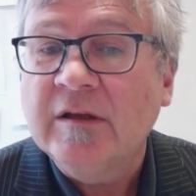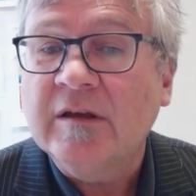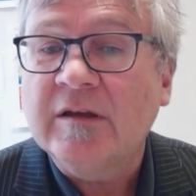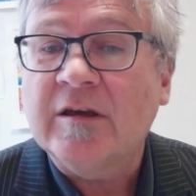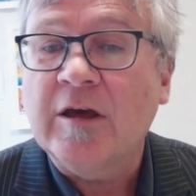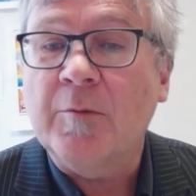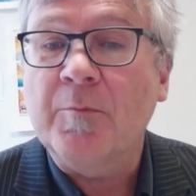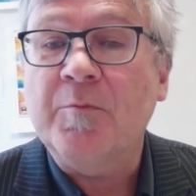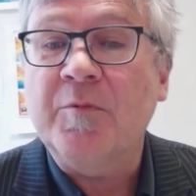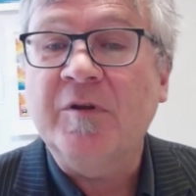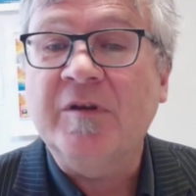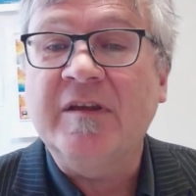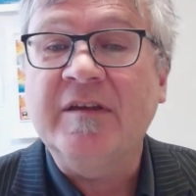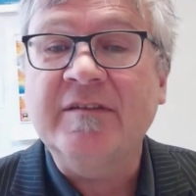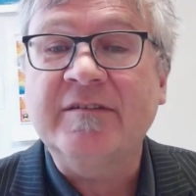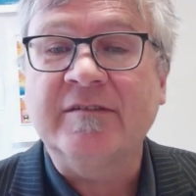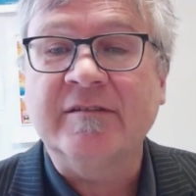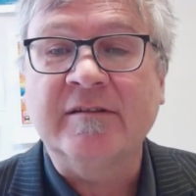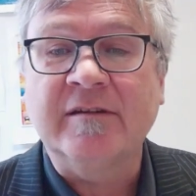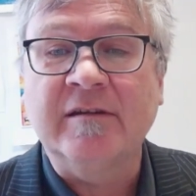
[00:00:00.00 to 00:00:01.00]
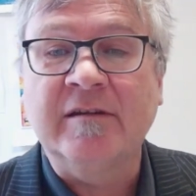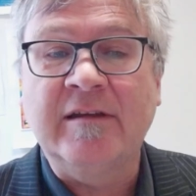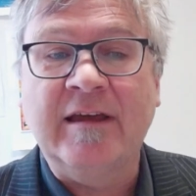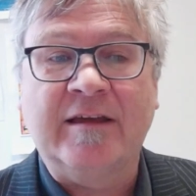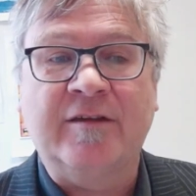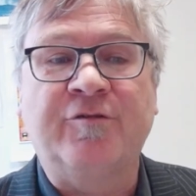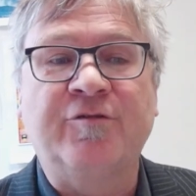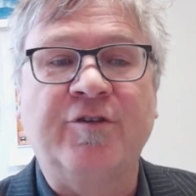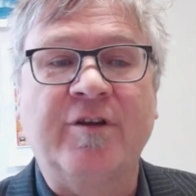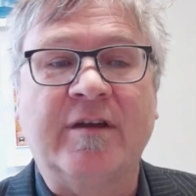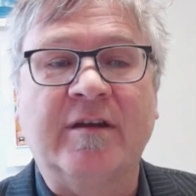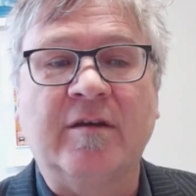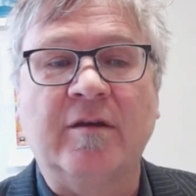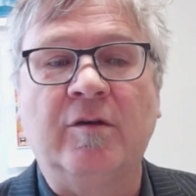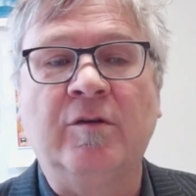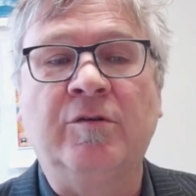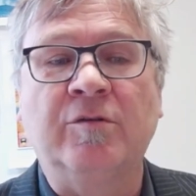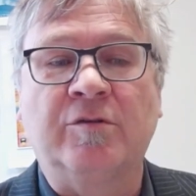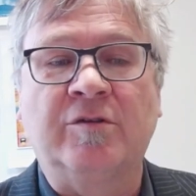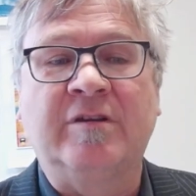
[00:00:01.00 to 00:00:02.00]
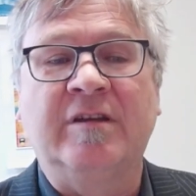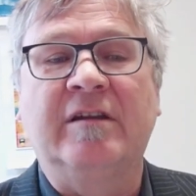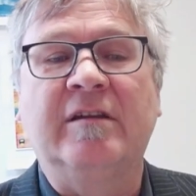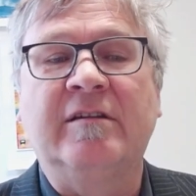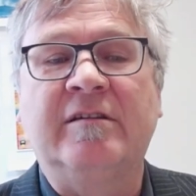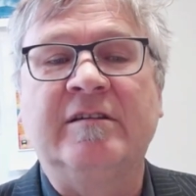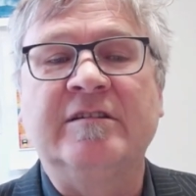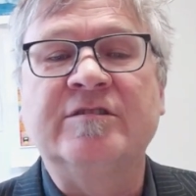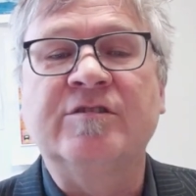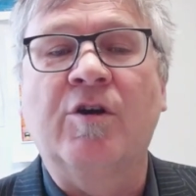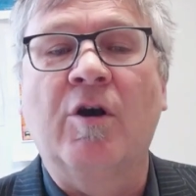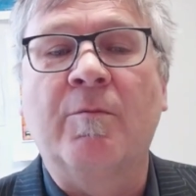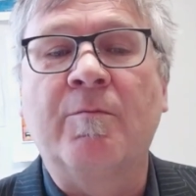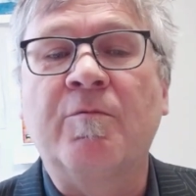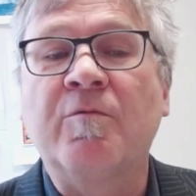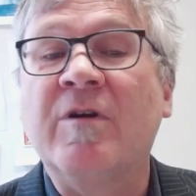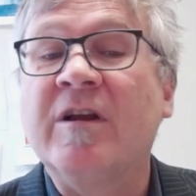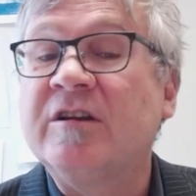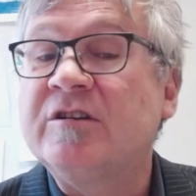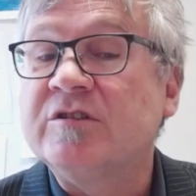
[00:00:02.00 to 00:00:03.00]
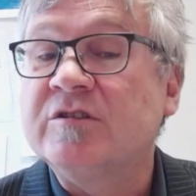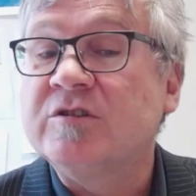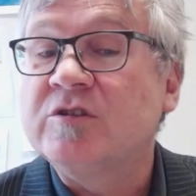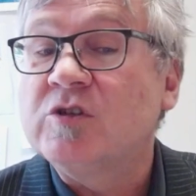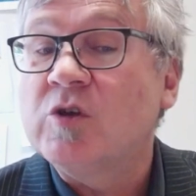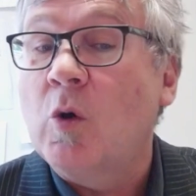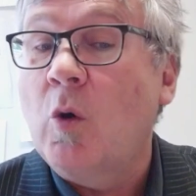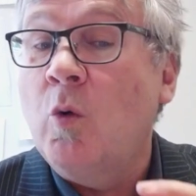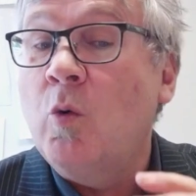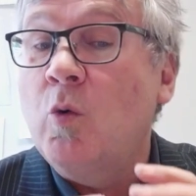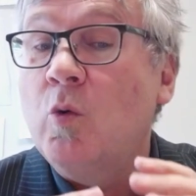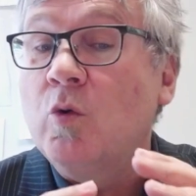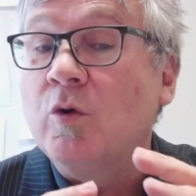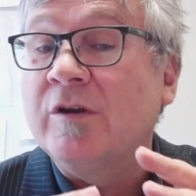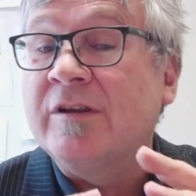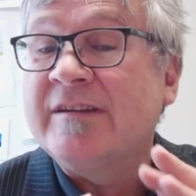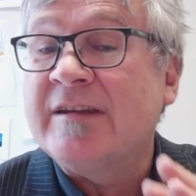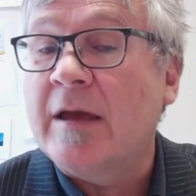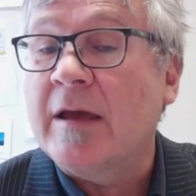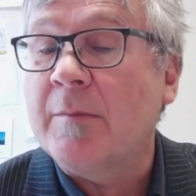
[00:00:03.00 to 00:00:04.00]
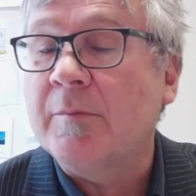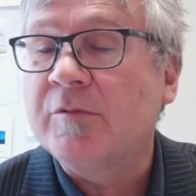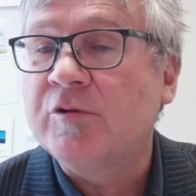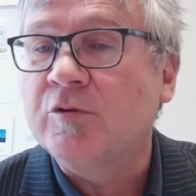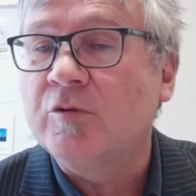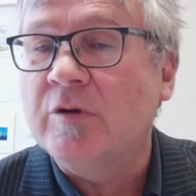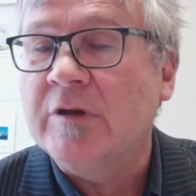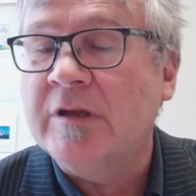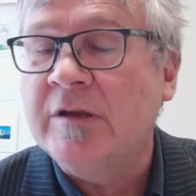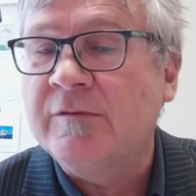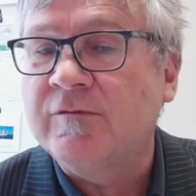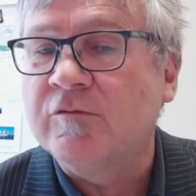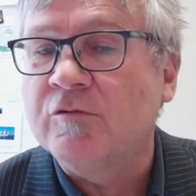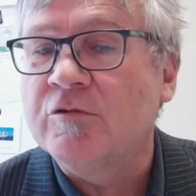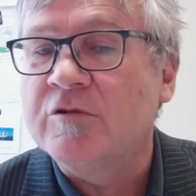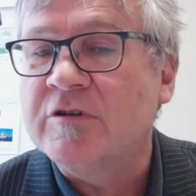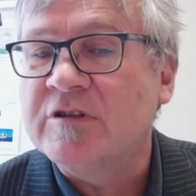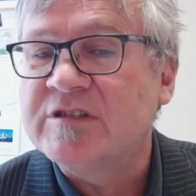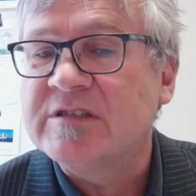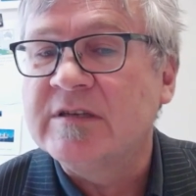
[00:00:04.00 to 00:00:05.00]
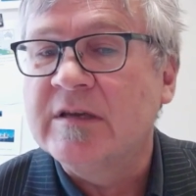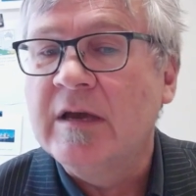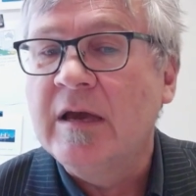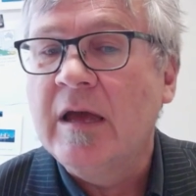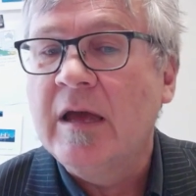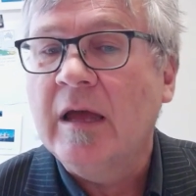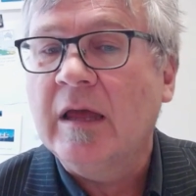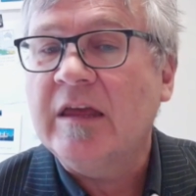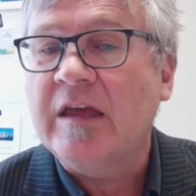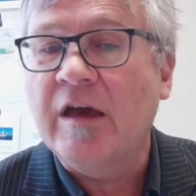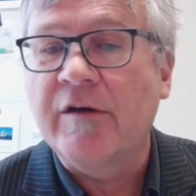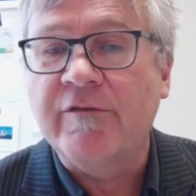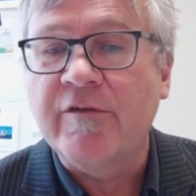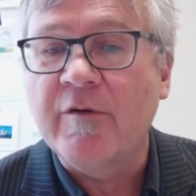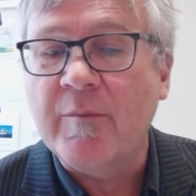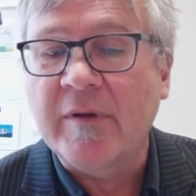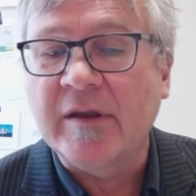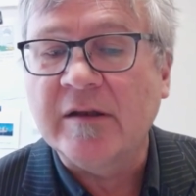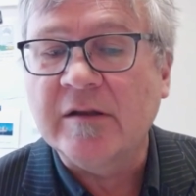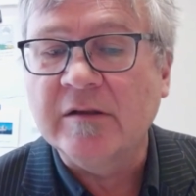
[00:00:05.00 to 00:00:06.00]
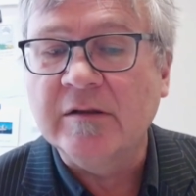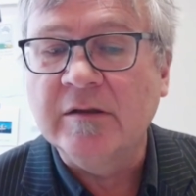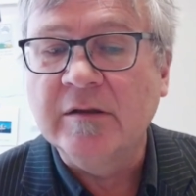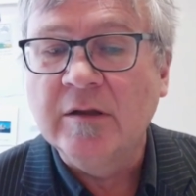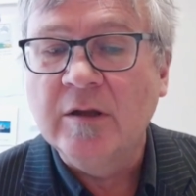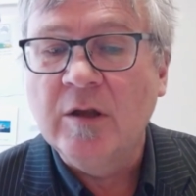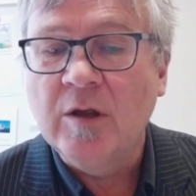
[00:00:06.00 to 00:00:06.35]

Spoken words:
companies and electric utilities corporations who attempt to influence governmental